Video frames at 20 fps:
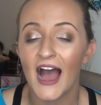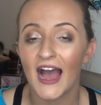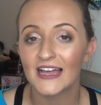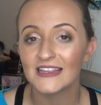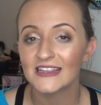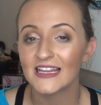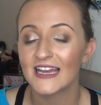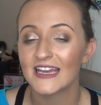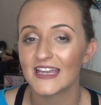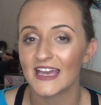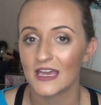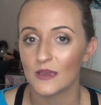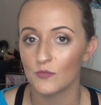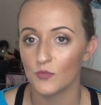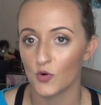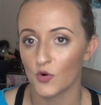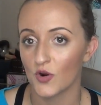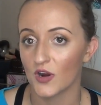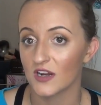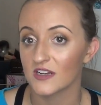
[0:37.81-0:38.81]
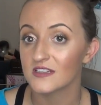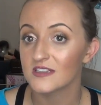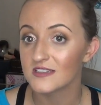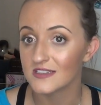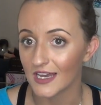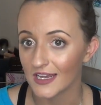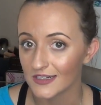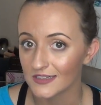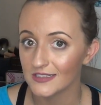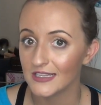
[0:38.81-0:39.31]
I like a more
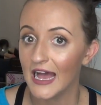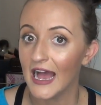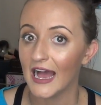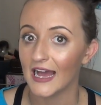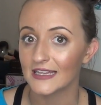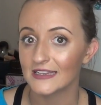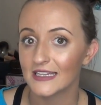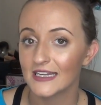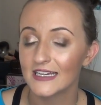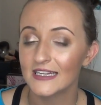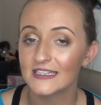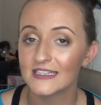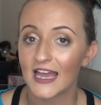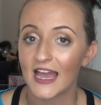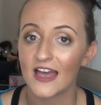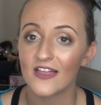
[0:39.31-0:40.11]
subtle highlight